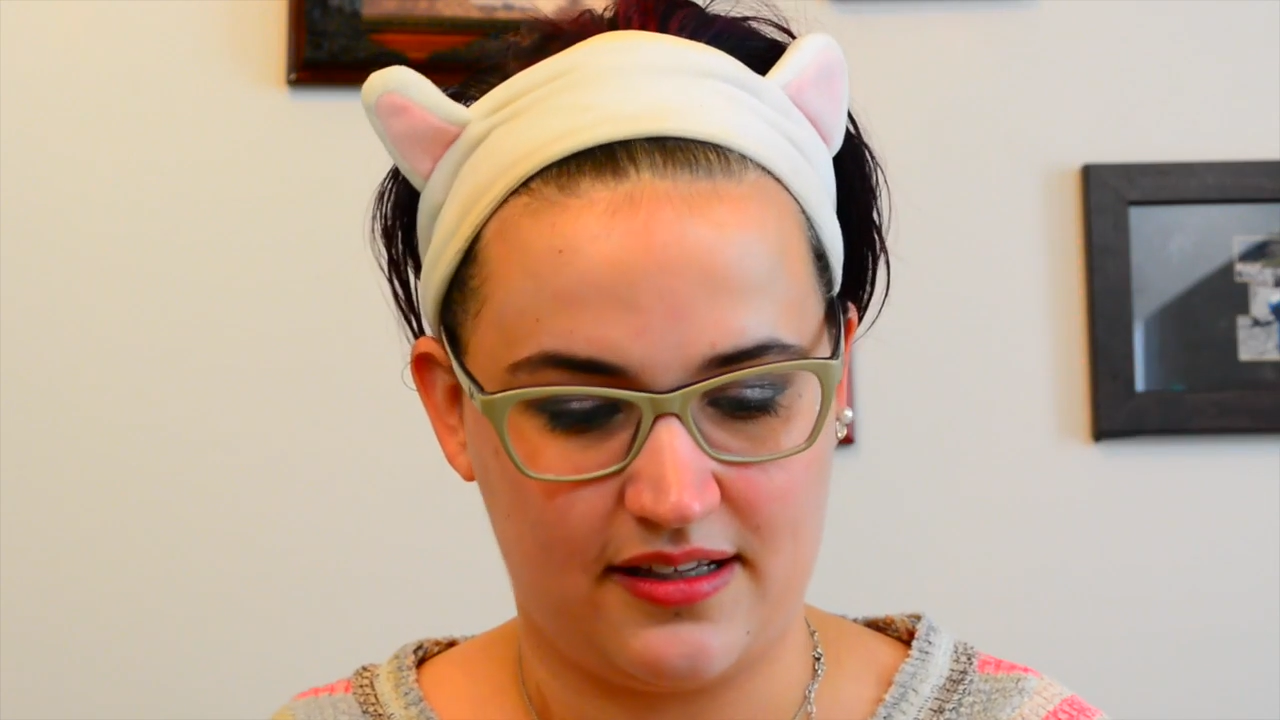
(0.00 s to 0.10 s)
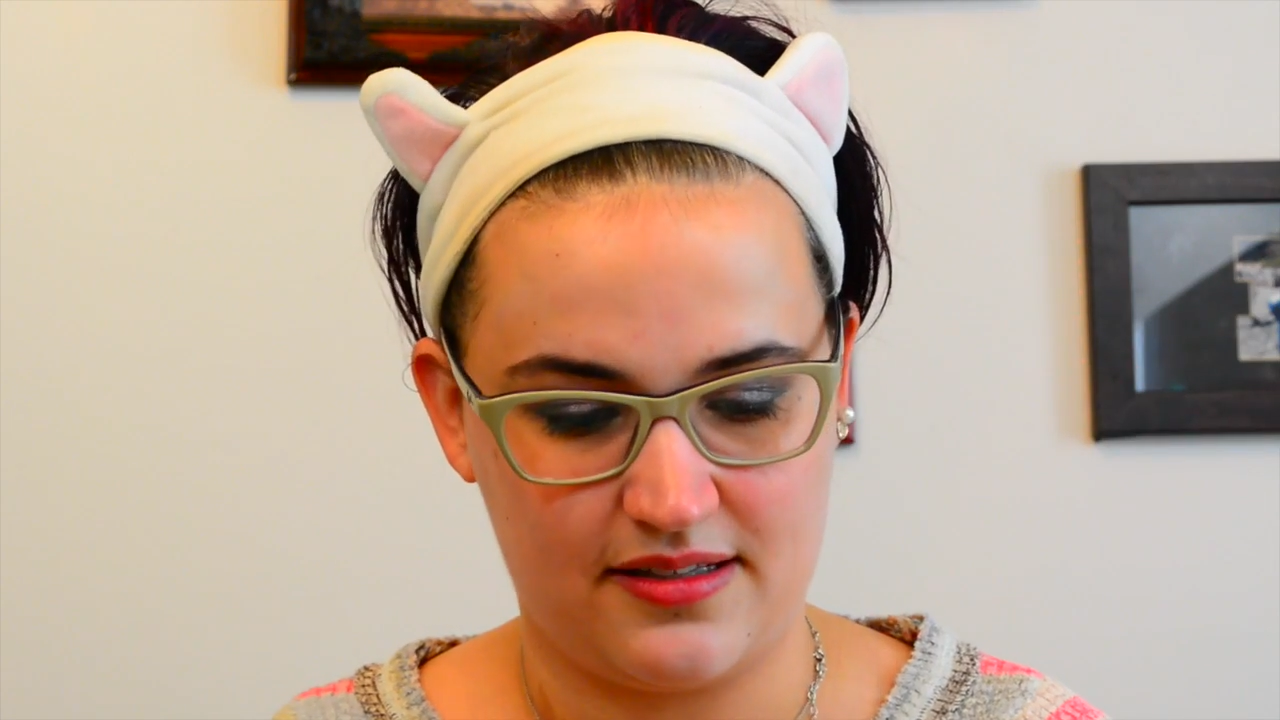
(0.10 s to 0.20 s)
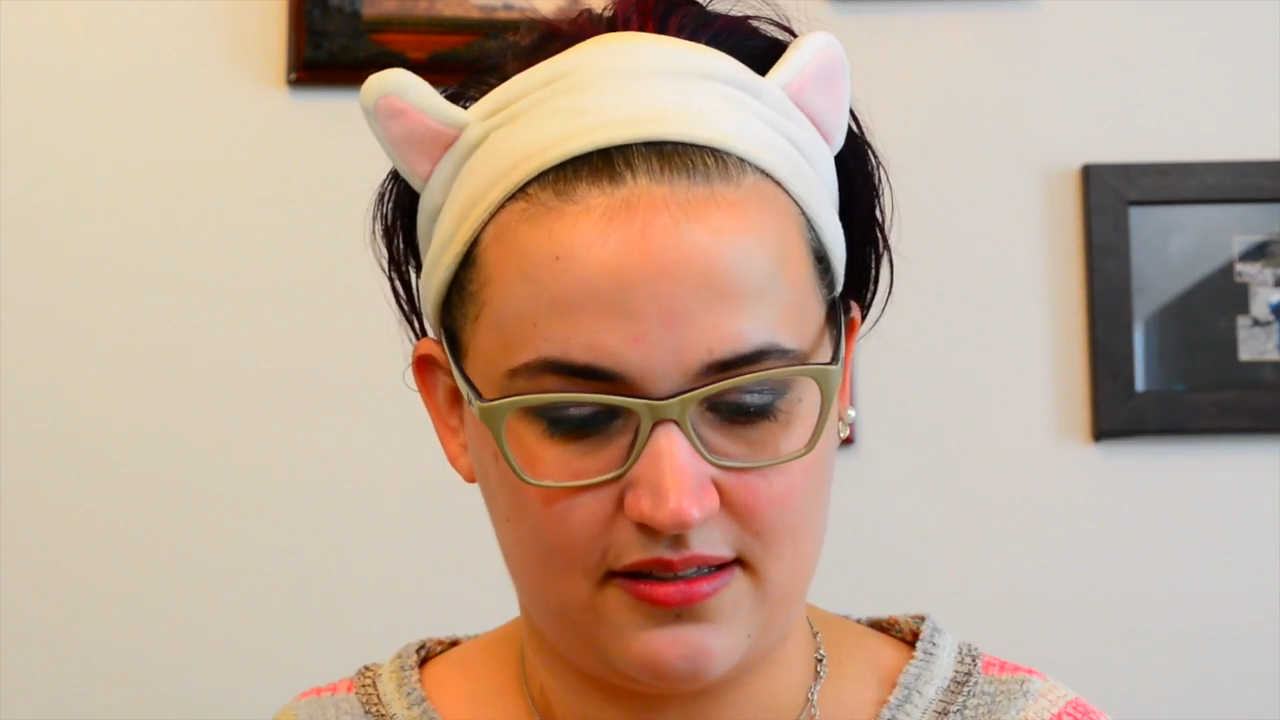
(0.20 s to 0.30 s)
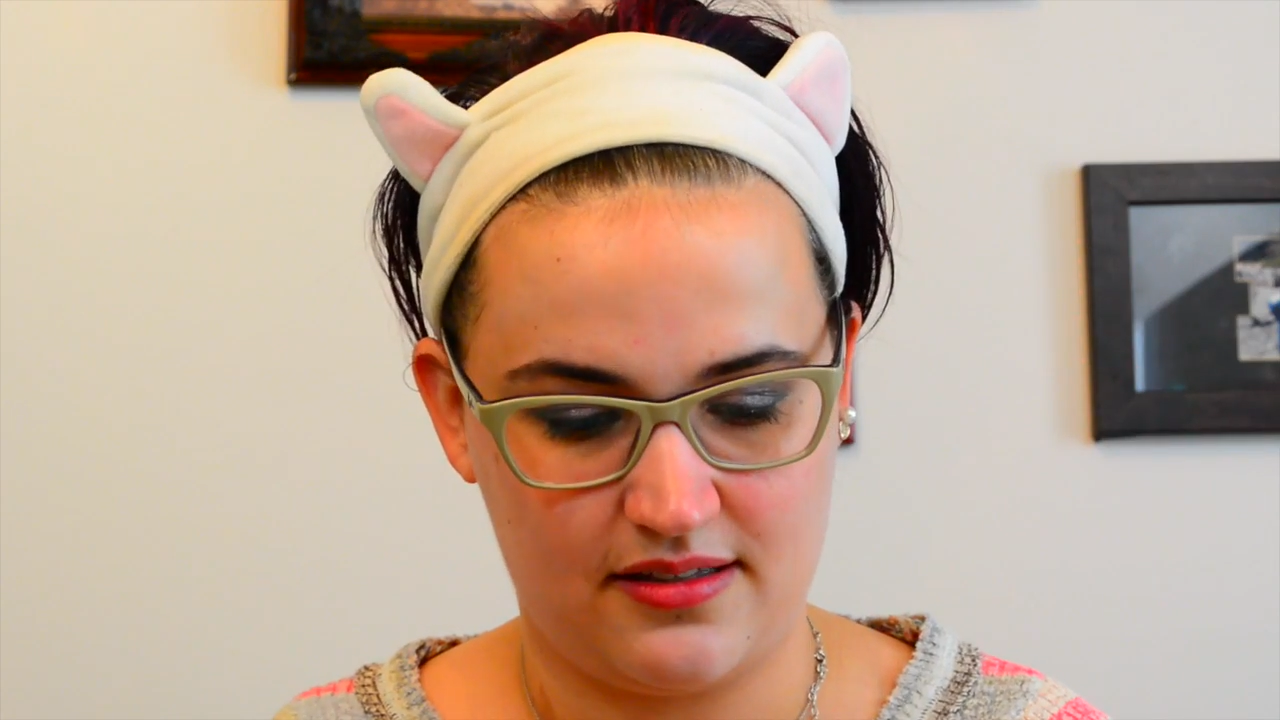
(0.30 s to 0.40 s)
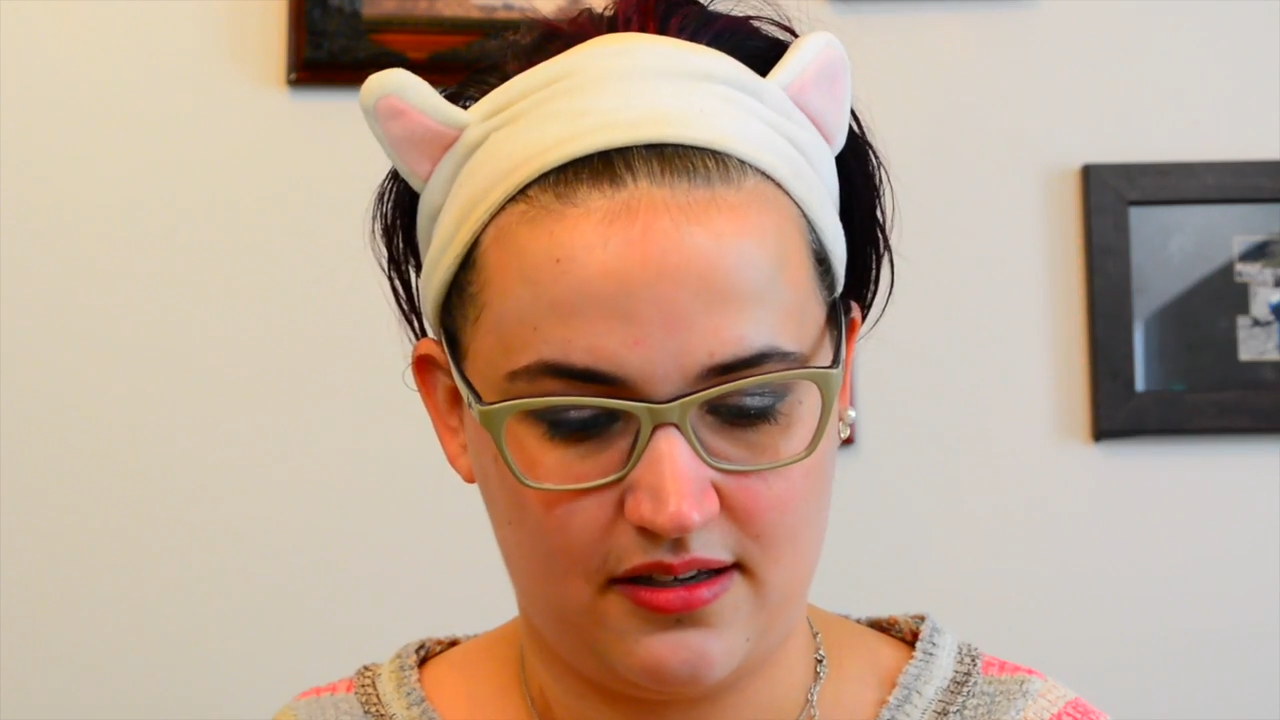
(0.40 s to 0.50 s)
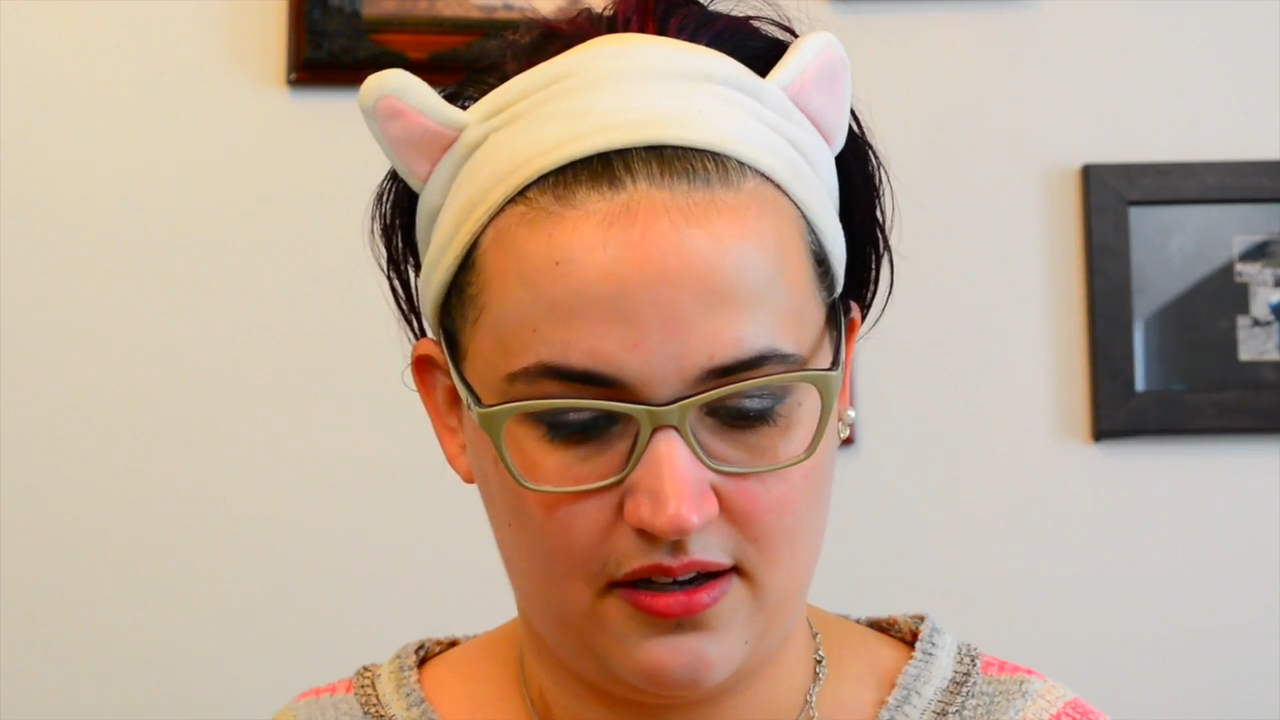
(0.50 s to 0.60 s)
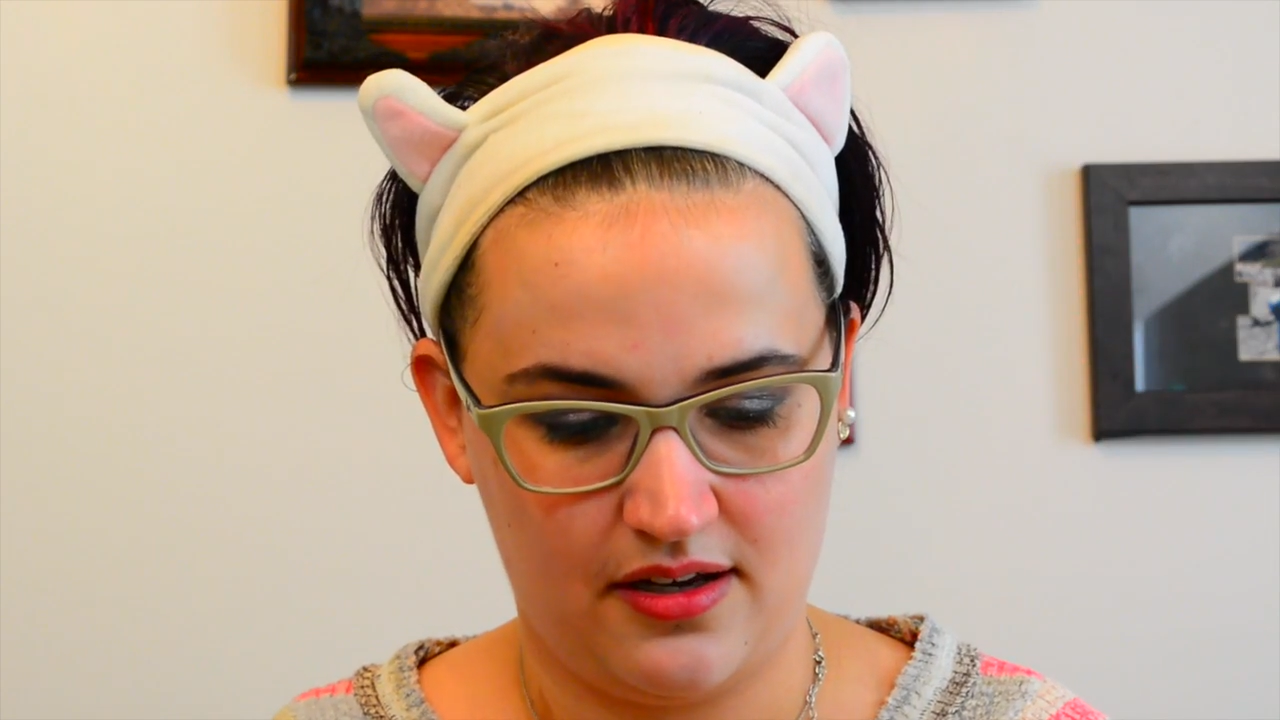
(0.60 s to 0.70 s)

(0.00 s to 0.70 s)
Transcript: this